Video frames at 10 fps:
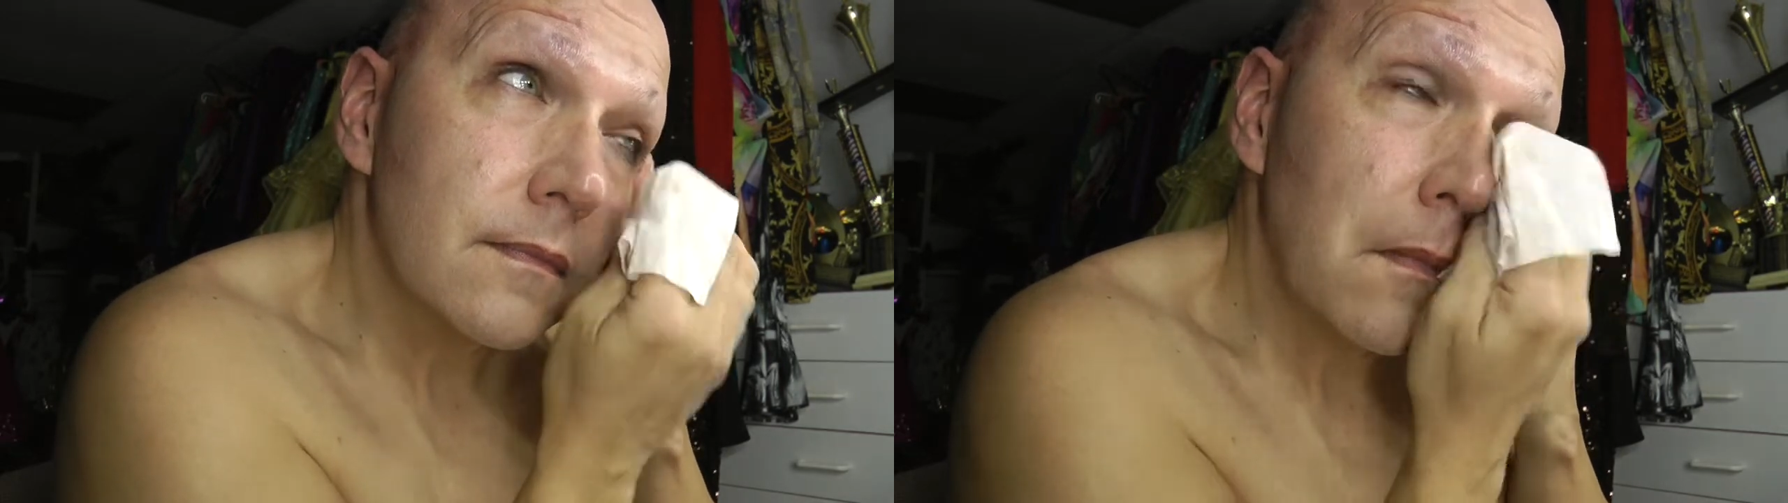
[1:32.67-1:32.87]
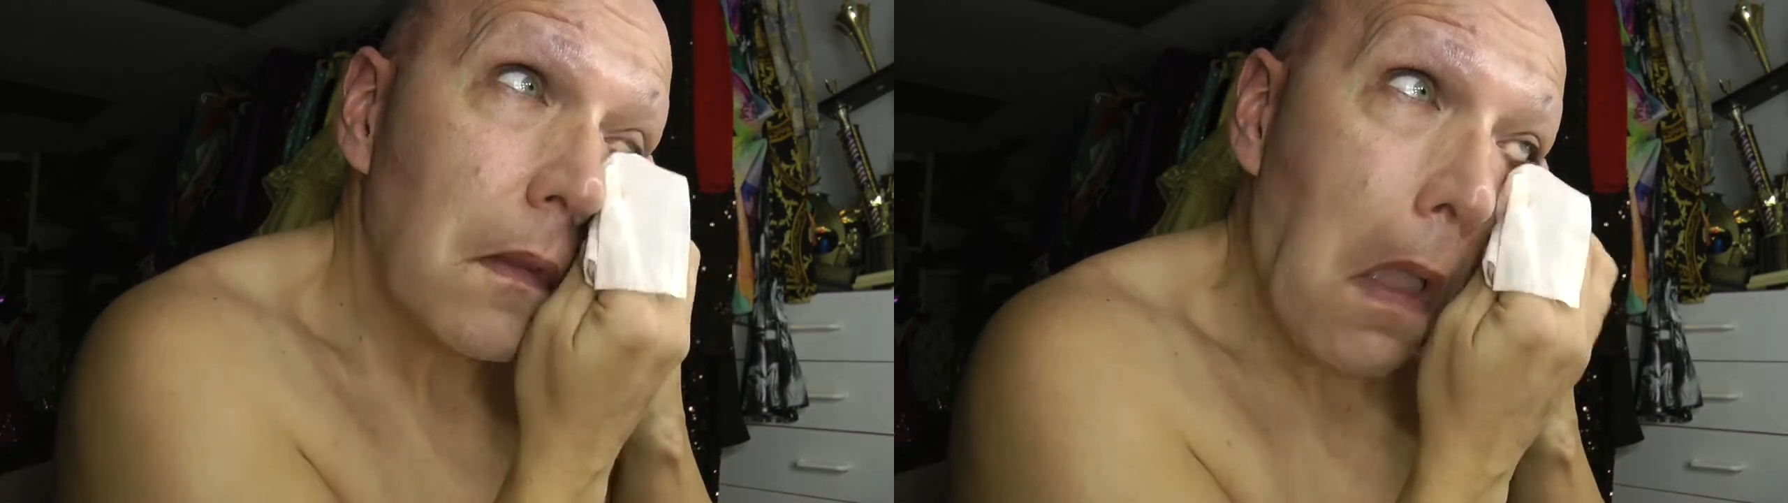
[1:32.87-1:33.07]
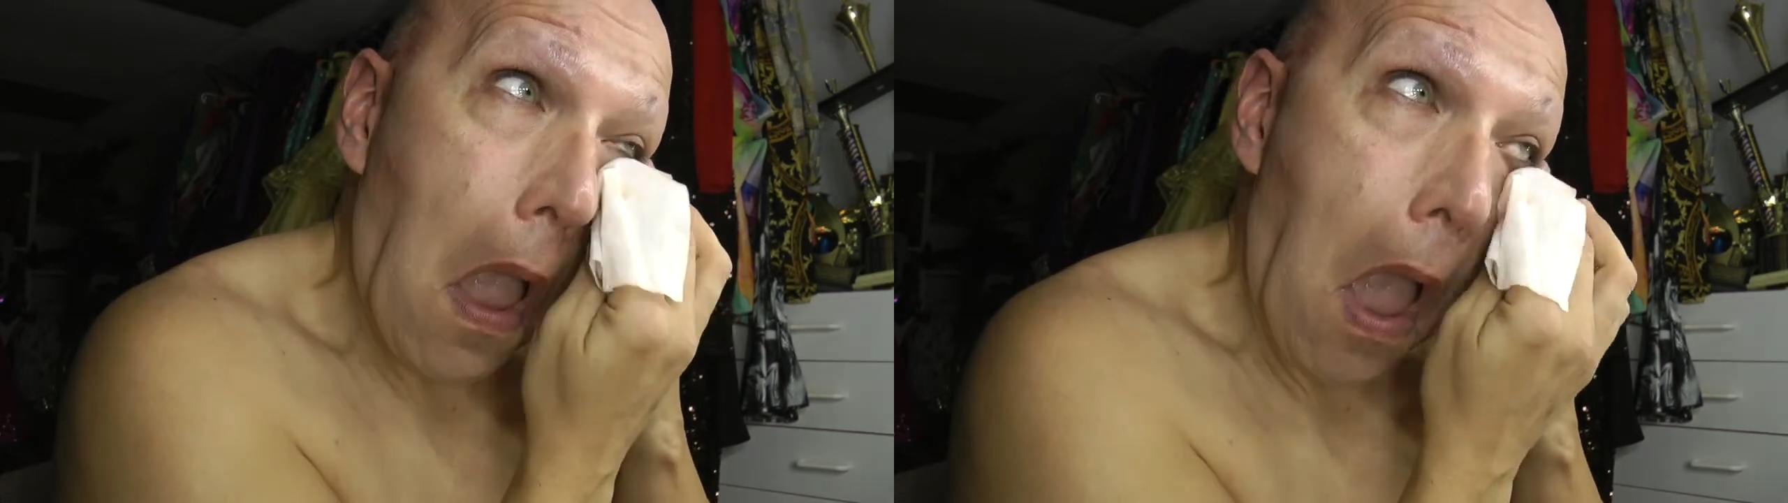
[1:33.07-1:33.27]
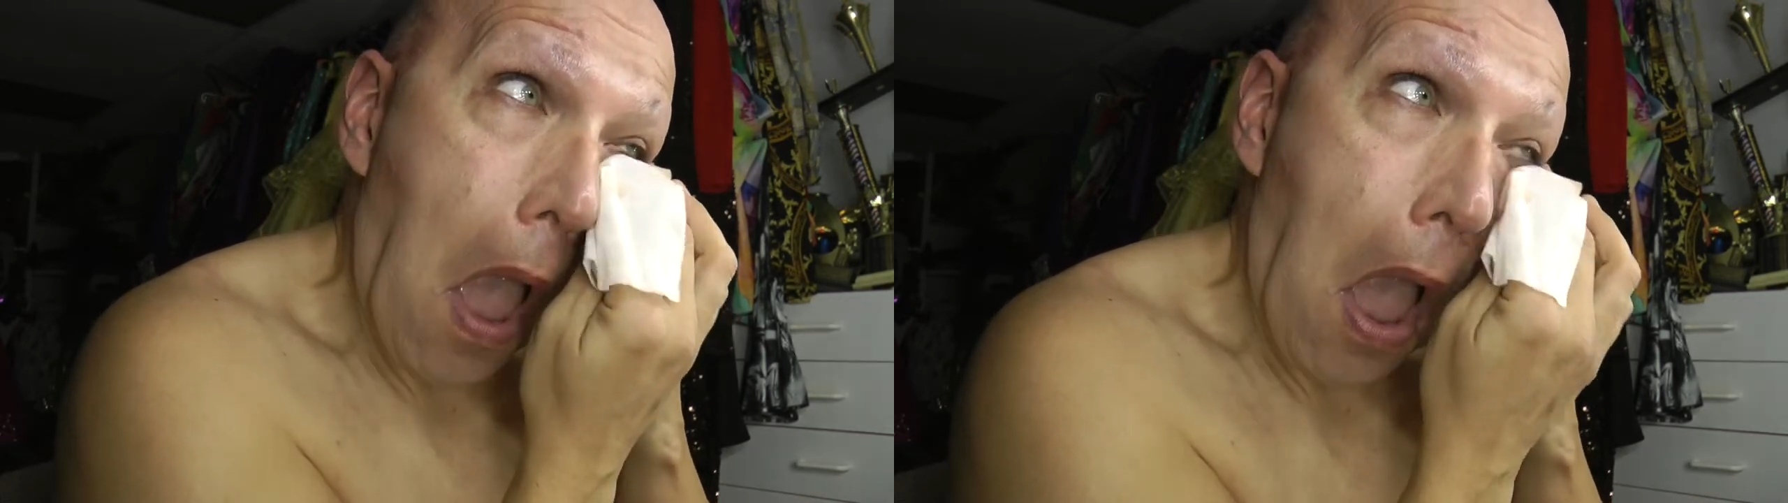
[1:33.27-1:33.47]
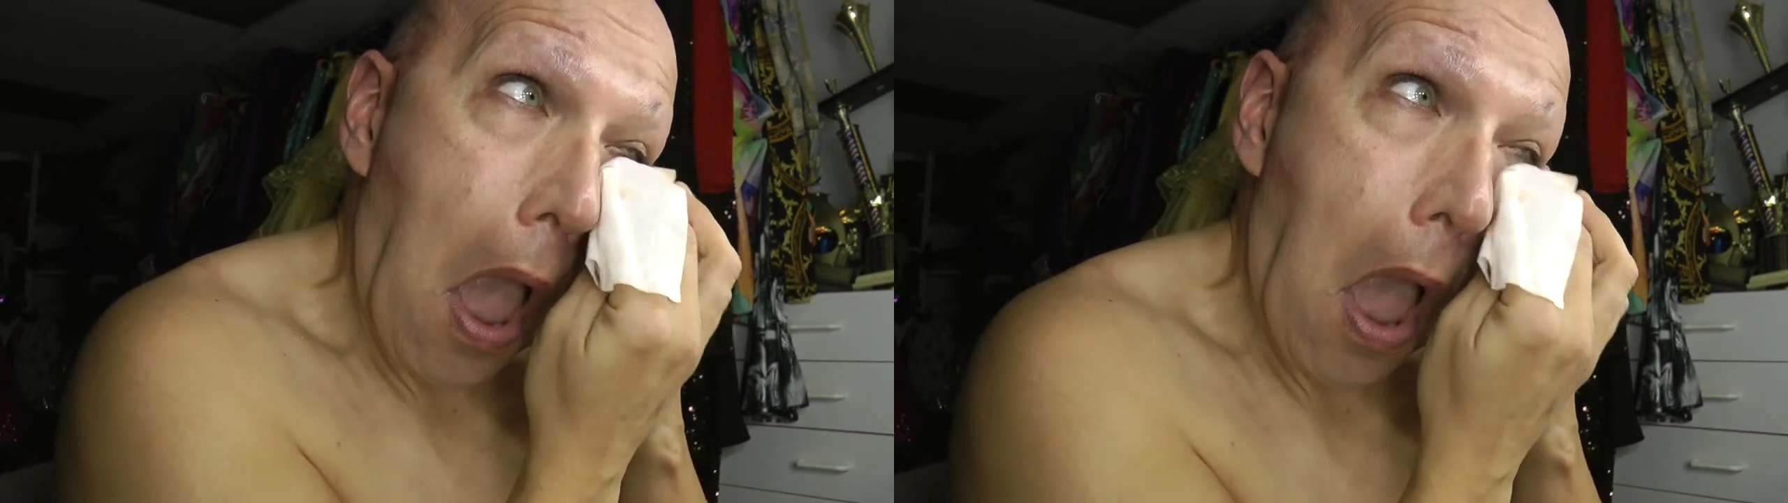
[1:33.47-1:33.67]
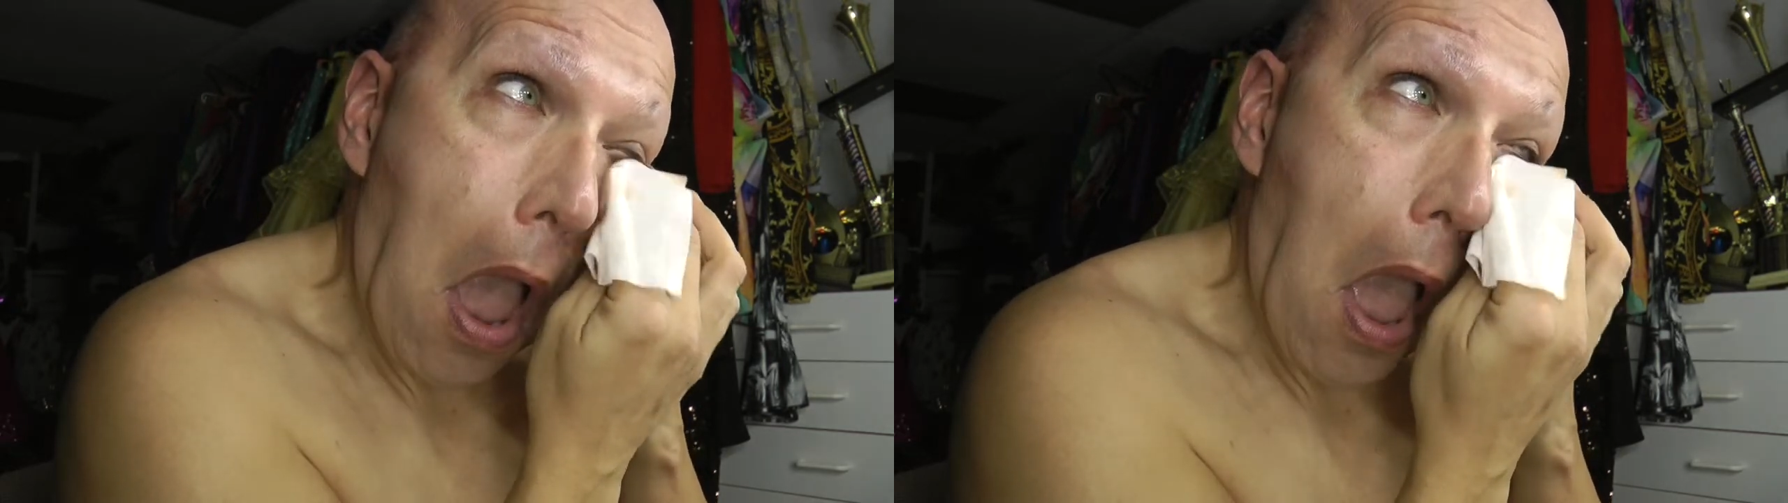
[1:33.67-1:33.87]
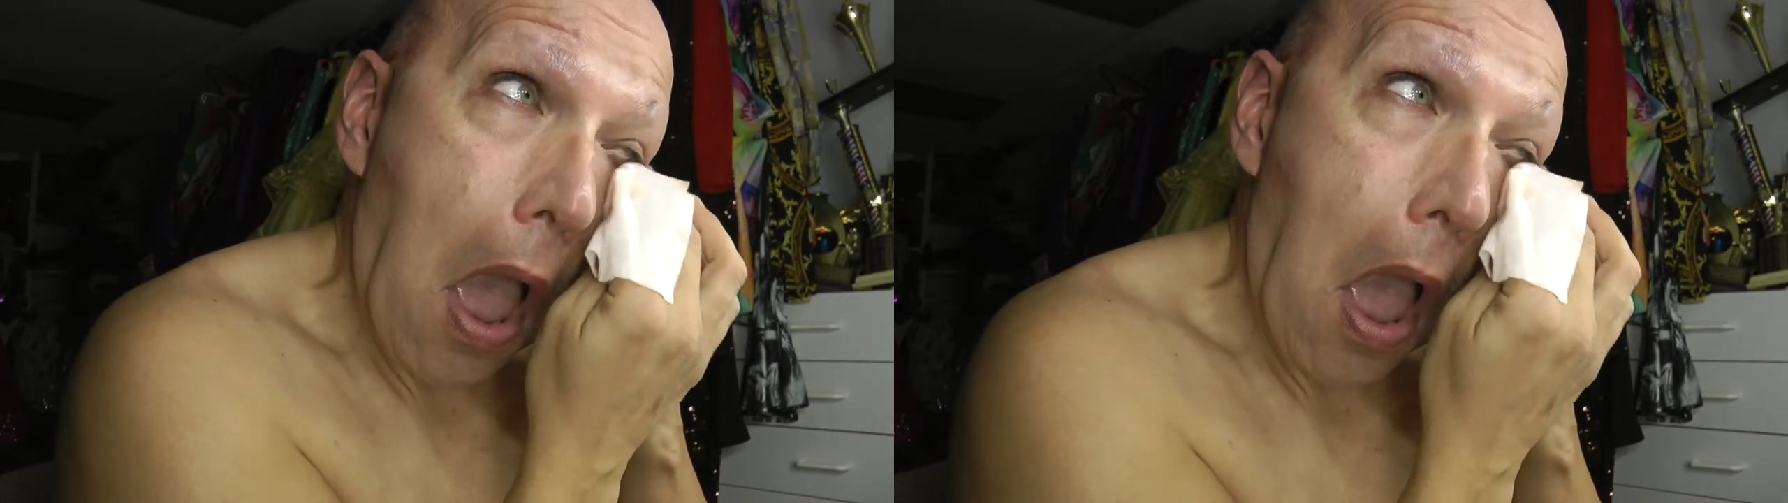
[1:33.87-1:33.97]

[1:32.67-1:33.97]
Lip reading: live there.